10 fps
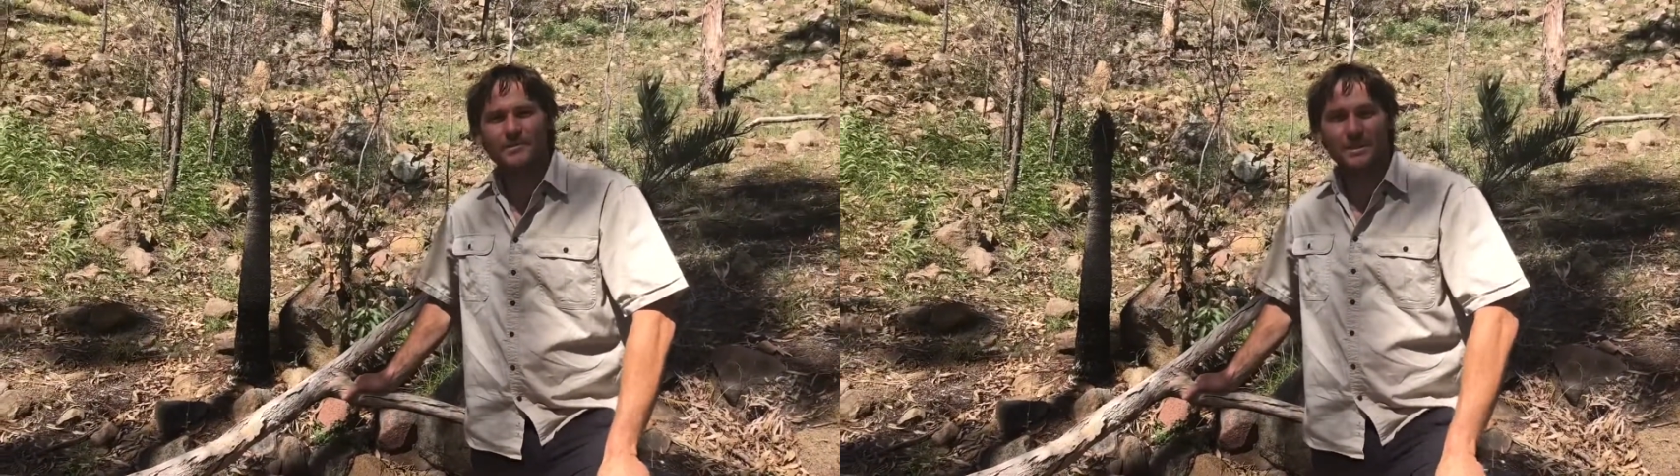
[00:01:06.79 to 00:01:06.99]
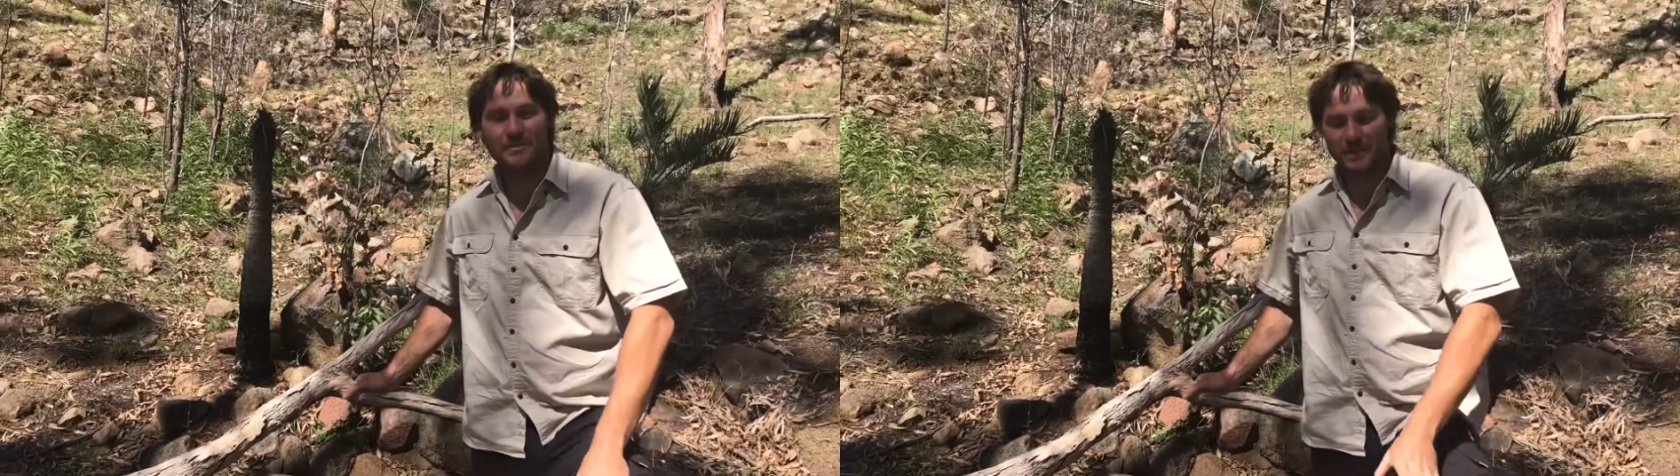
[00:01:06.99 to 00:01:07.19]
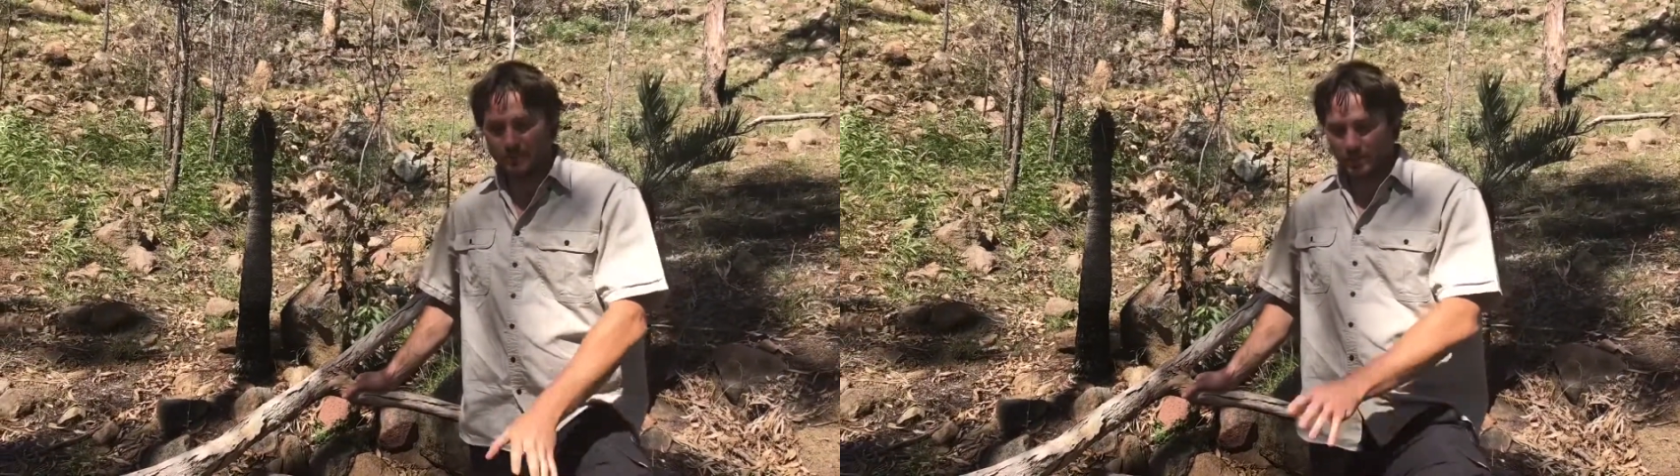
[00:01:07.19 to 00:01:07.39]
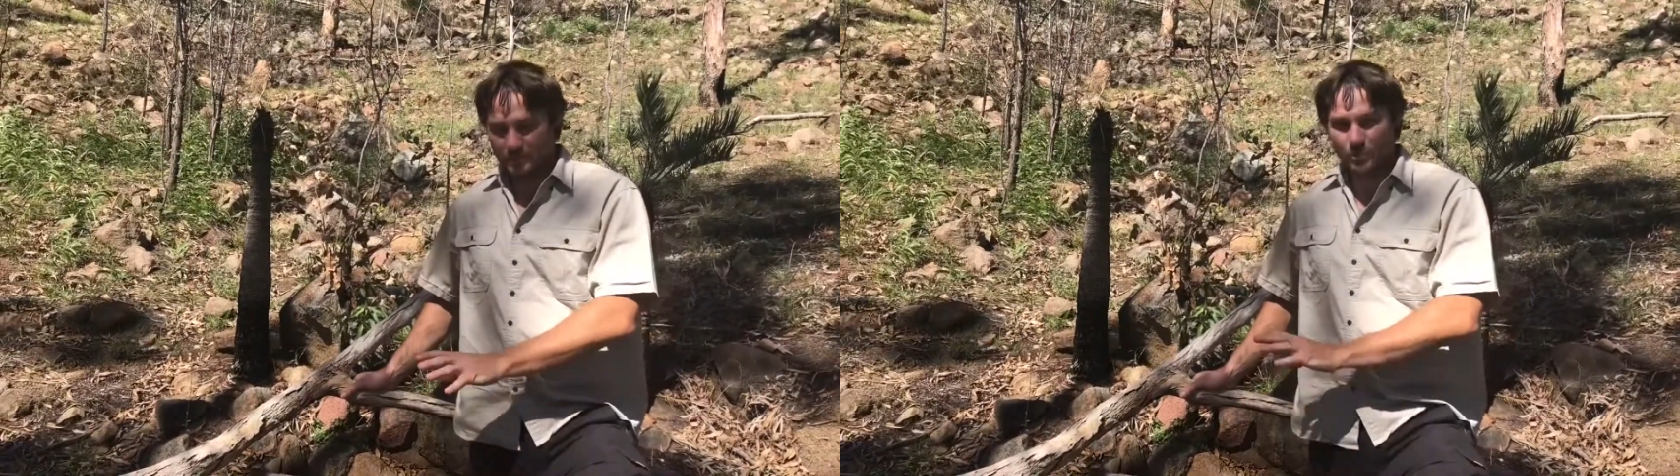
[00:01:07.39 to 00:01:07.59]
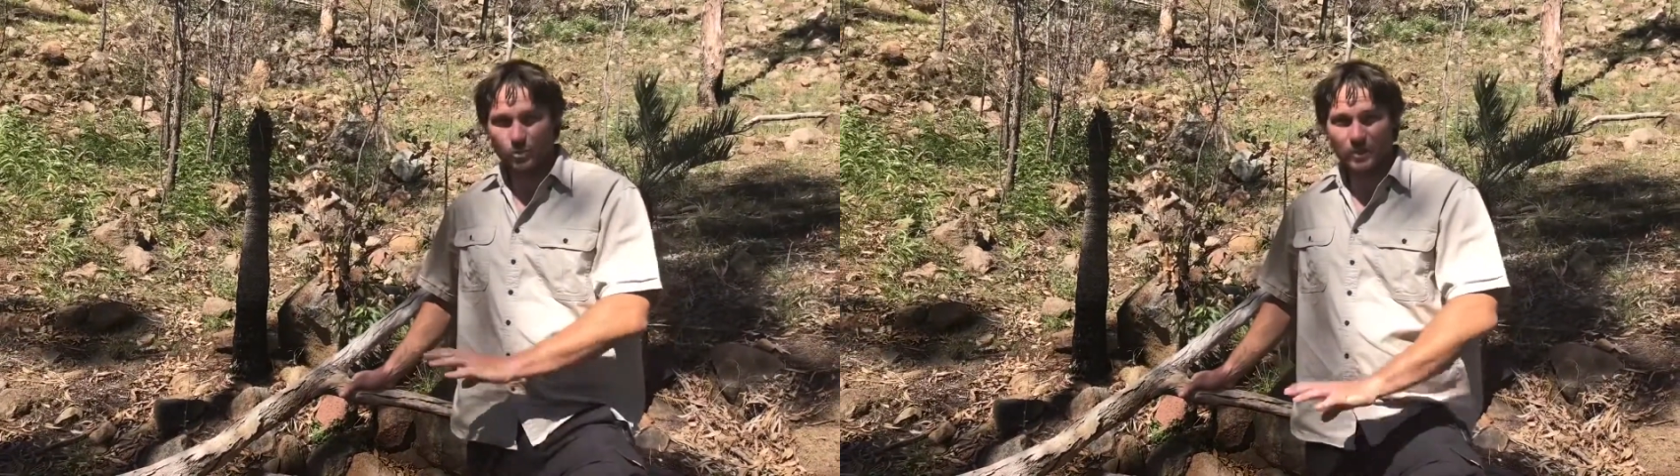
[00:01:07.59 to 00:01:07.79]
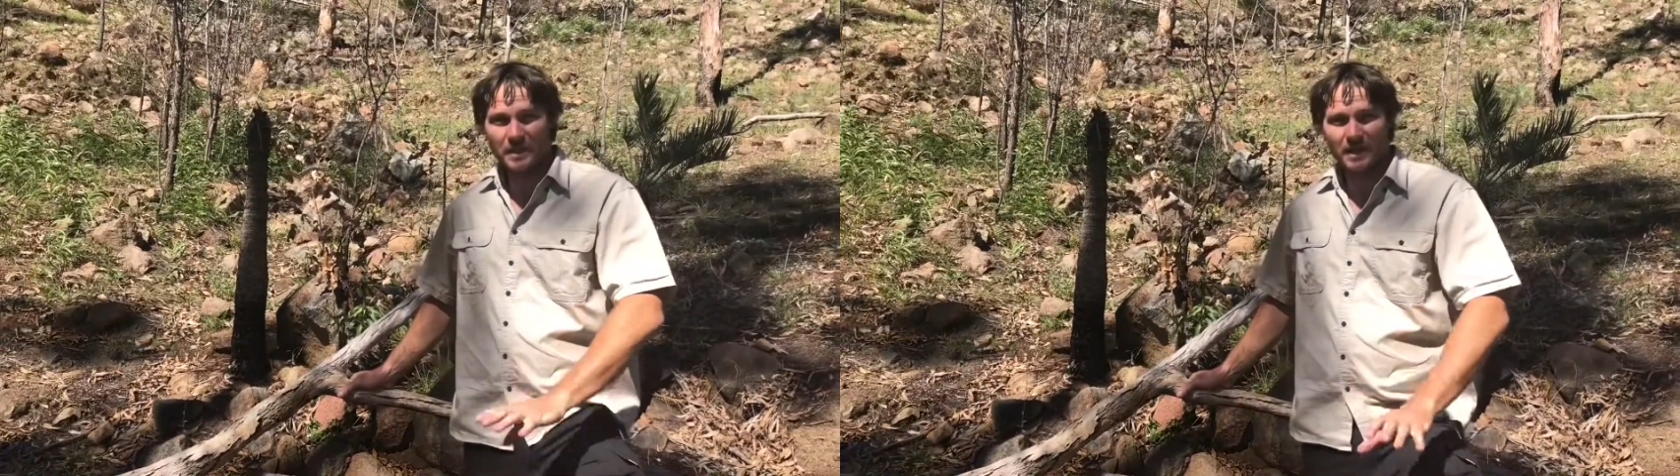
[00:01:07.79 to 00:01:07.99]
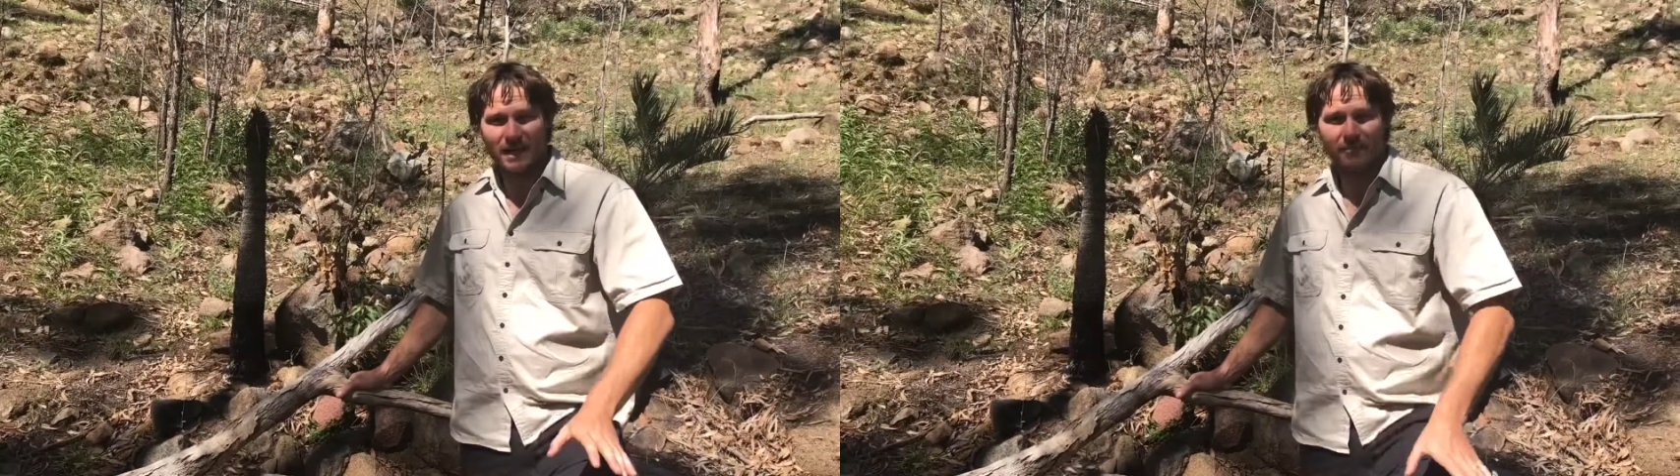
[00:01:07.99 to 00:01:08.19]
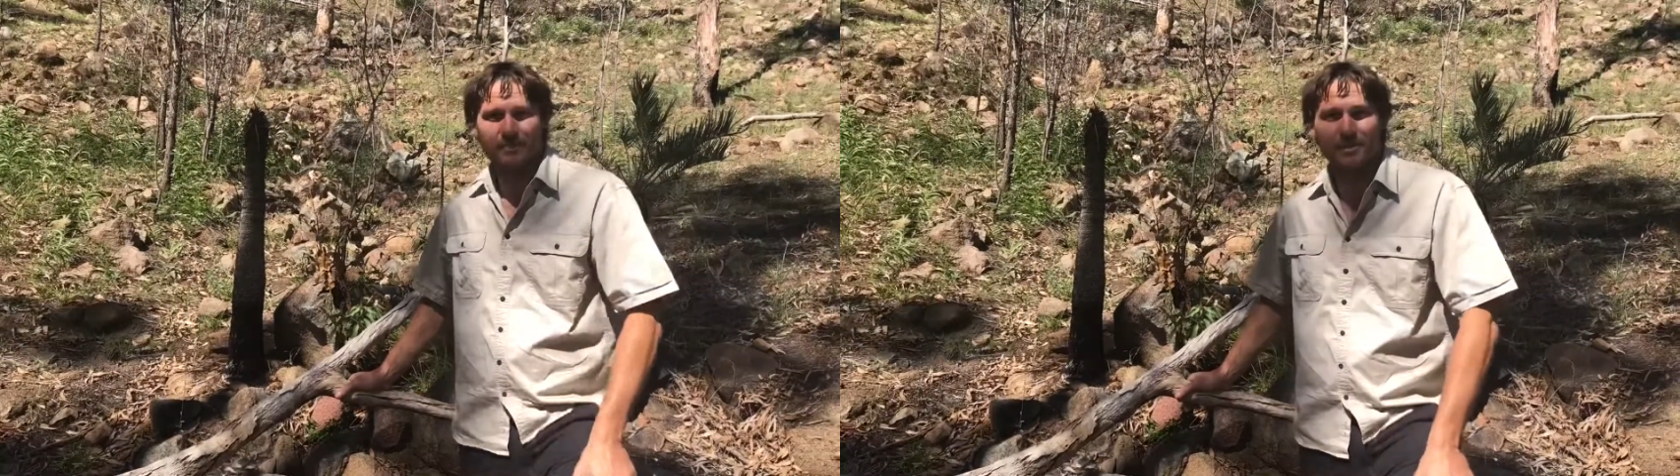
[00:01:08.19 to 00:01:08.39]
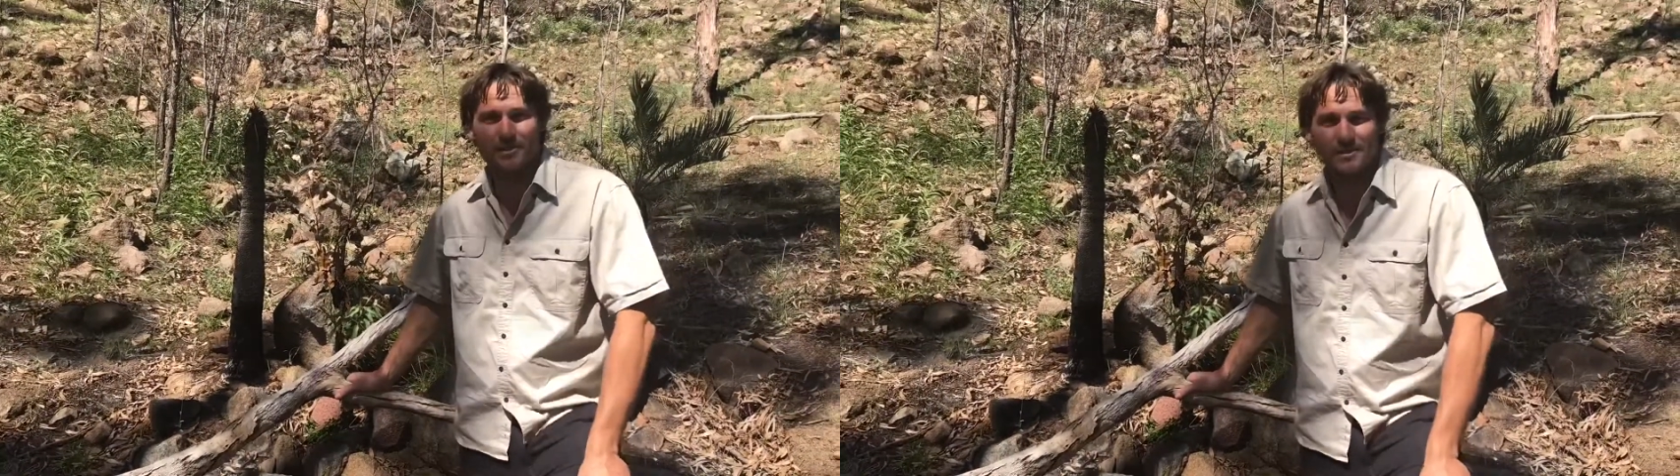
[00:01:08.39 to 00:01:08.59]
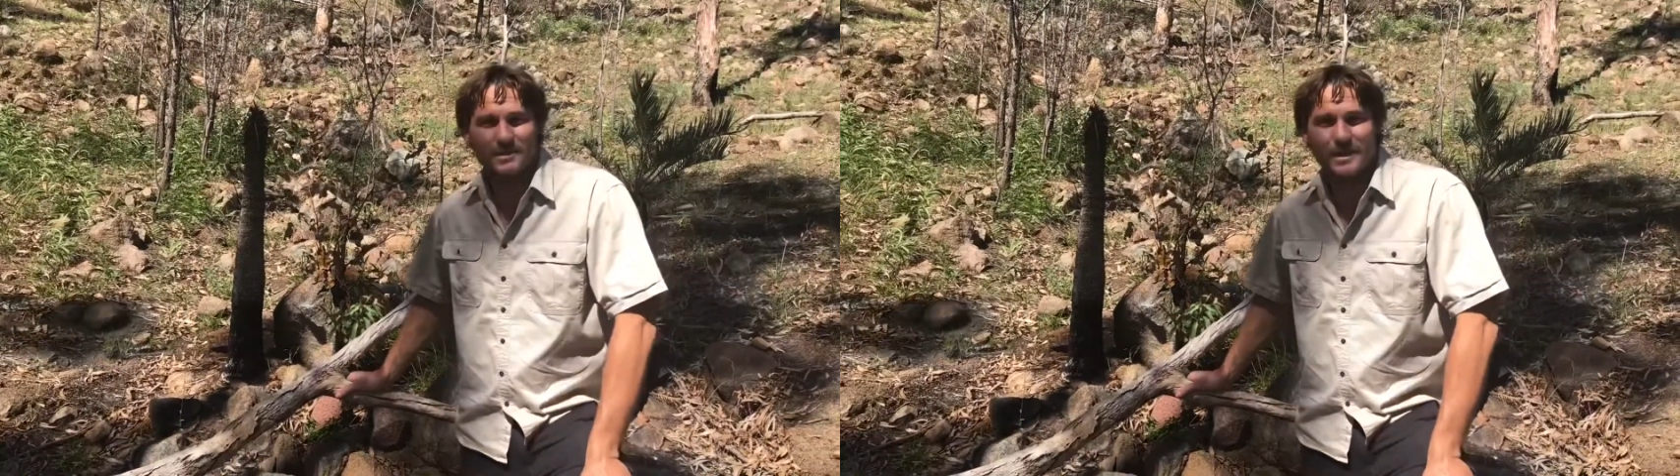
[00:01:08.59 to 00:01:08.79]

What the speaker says: for something that might be already half finished,